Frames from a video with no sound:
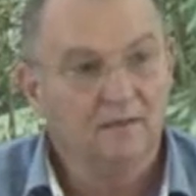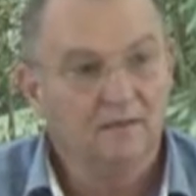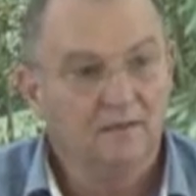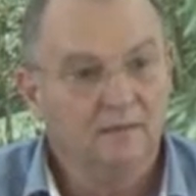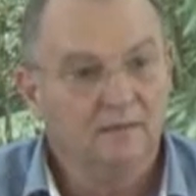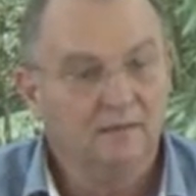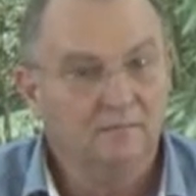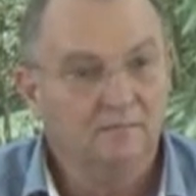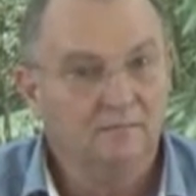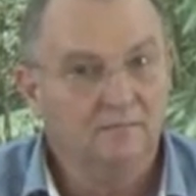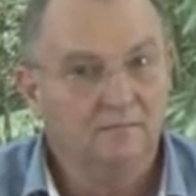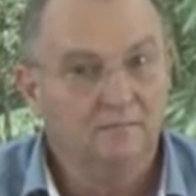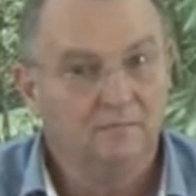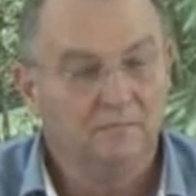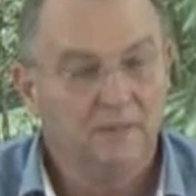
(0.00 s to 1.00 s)

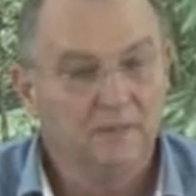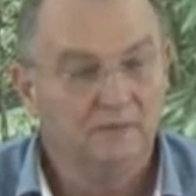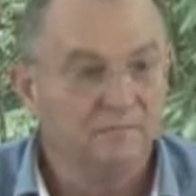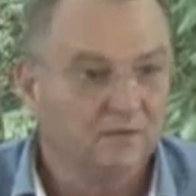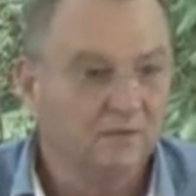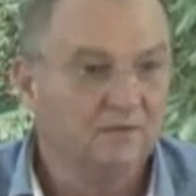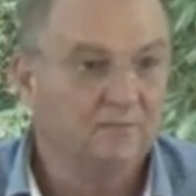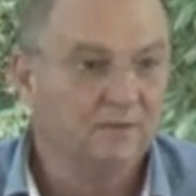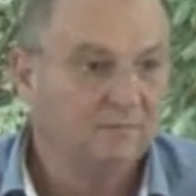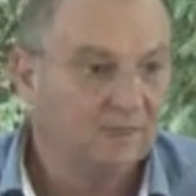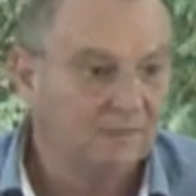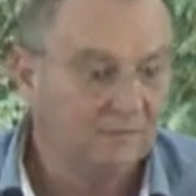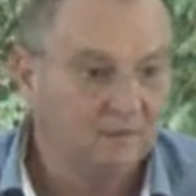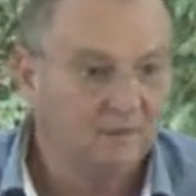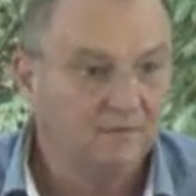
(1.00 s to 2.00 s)
Um, but of course, people
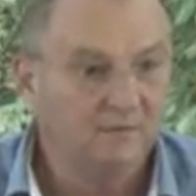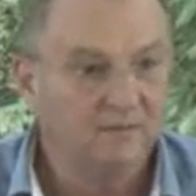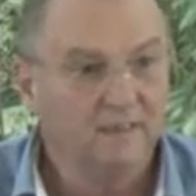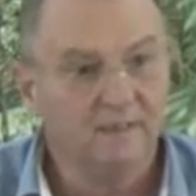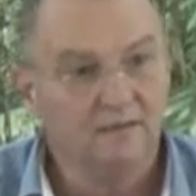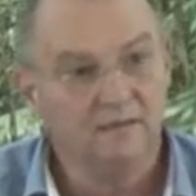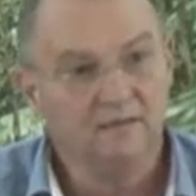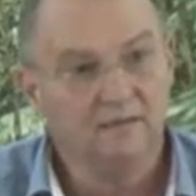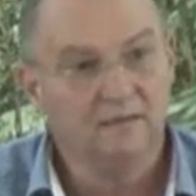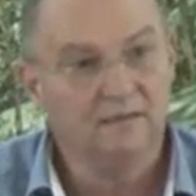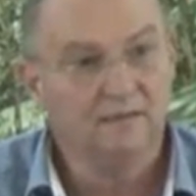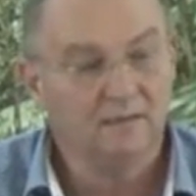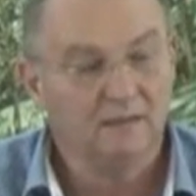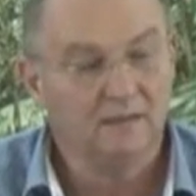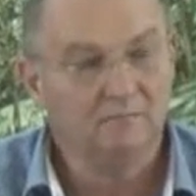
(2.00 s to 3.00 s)
have their own land,
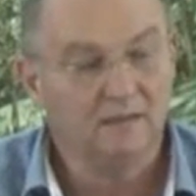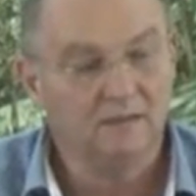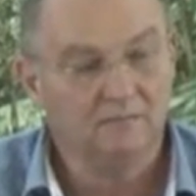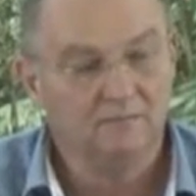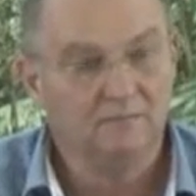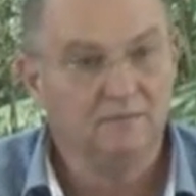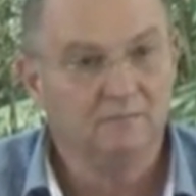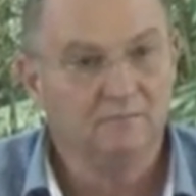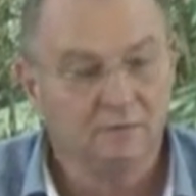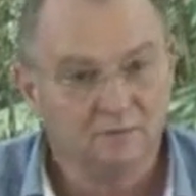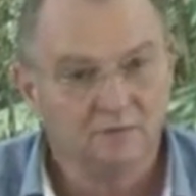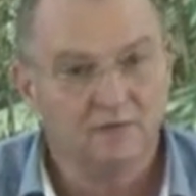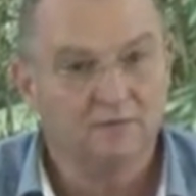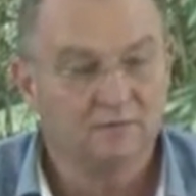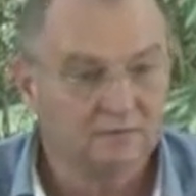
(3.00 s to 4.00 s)
and, and we, we were
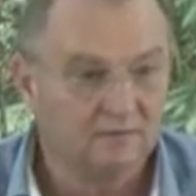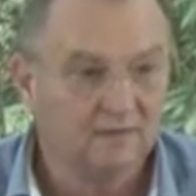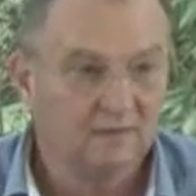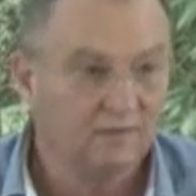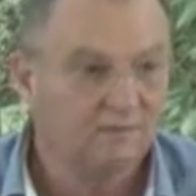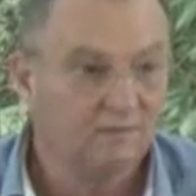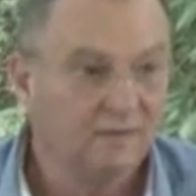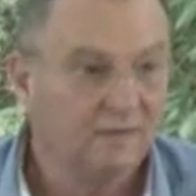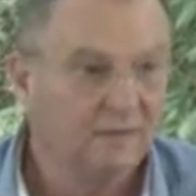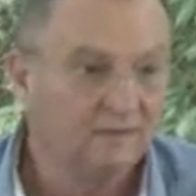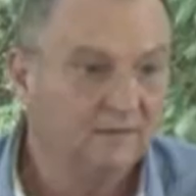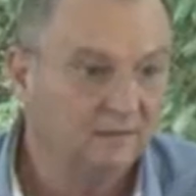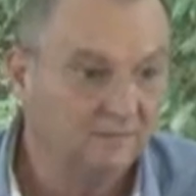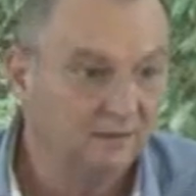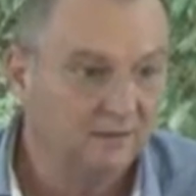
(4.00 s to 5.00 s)
just
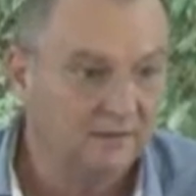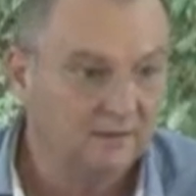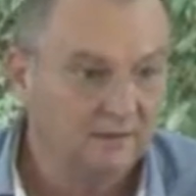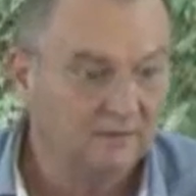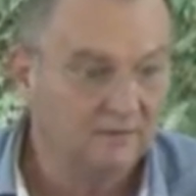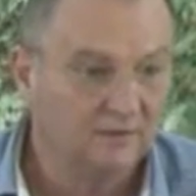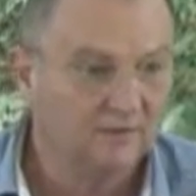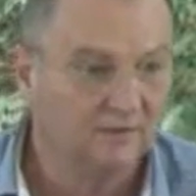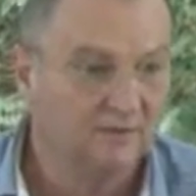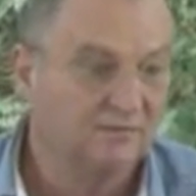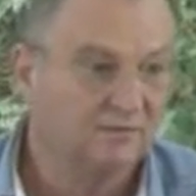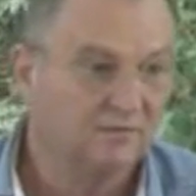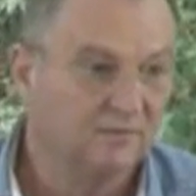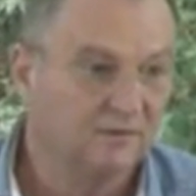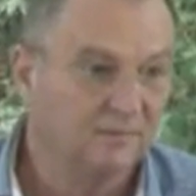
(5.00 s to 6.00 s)
experimenting with
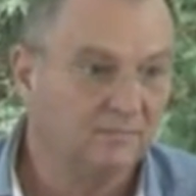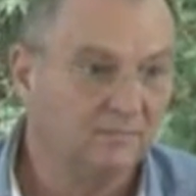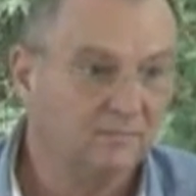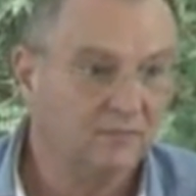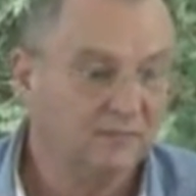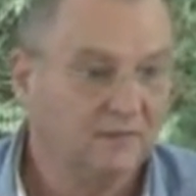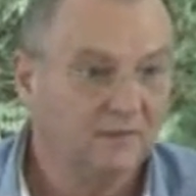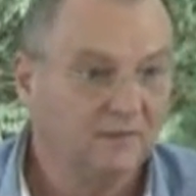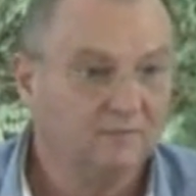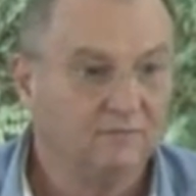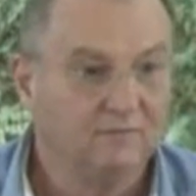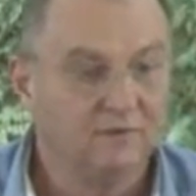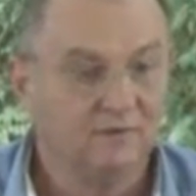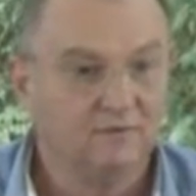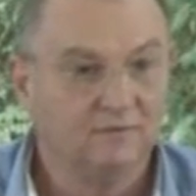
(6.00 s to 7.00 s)
alternative crops
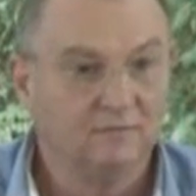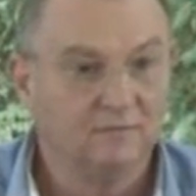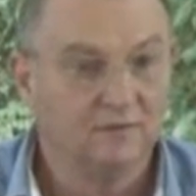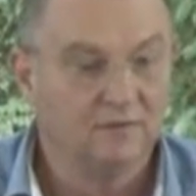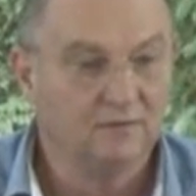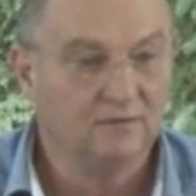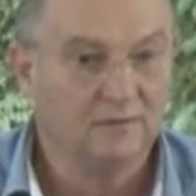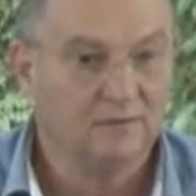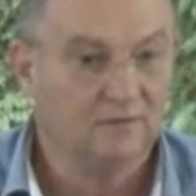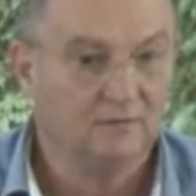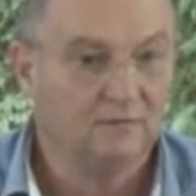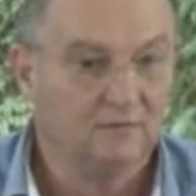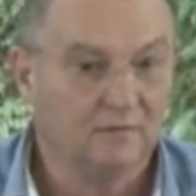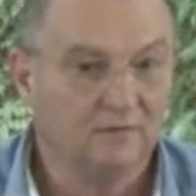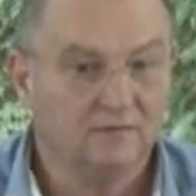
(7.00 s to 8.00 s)
for the situation that
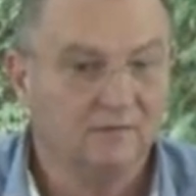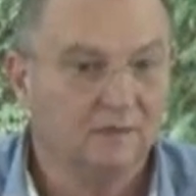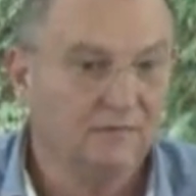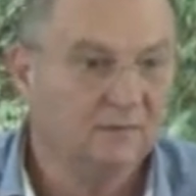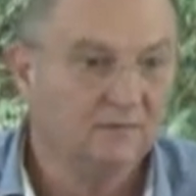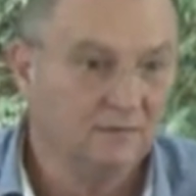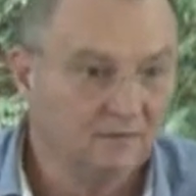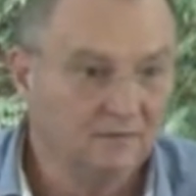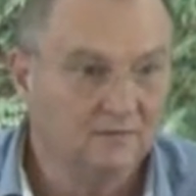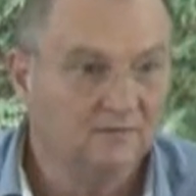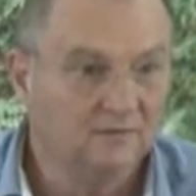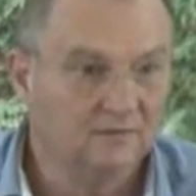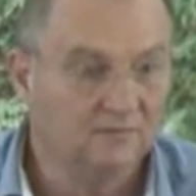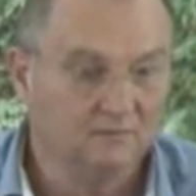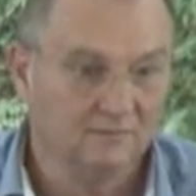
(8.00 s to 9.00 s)
cotton, I mean, cotton
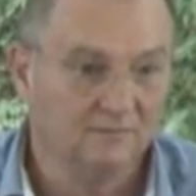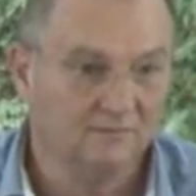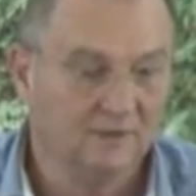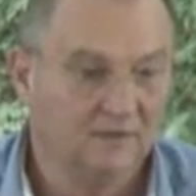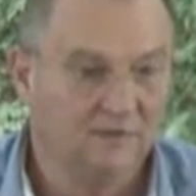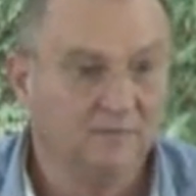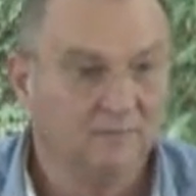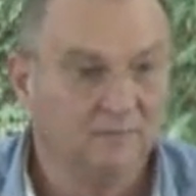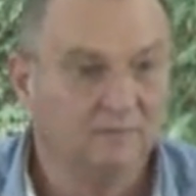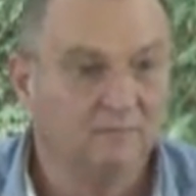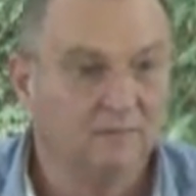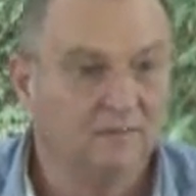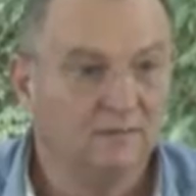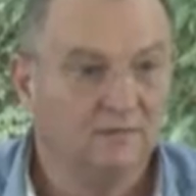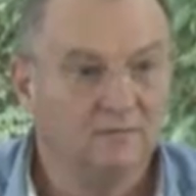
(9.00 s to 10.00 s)
is very strongly
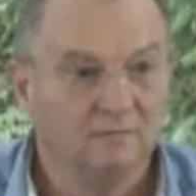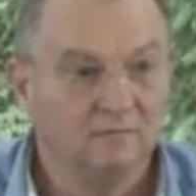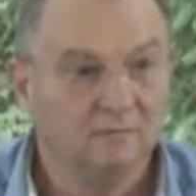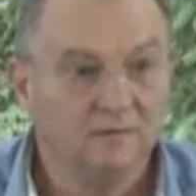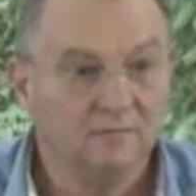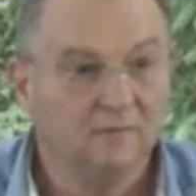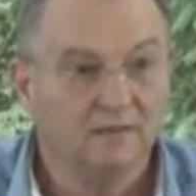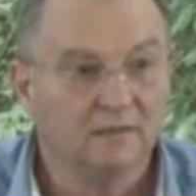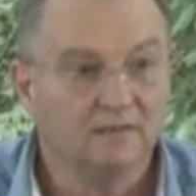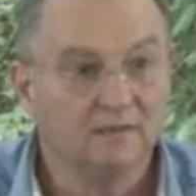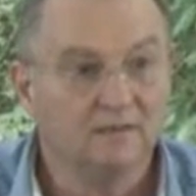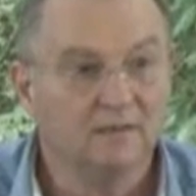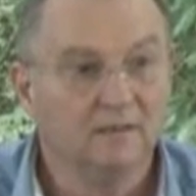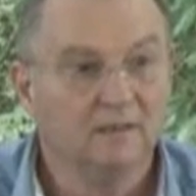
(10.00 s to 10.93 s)
depending on the world market. And,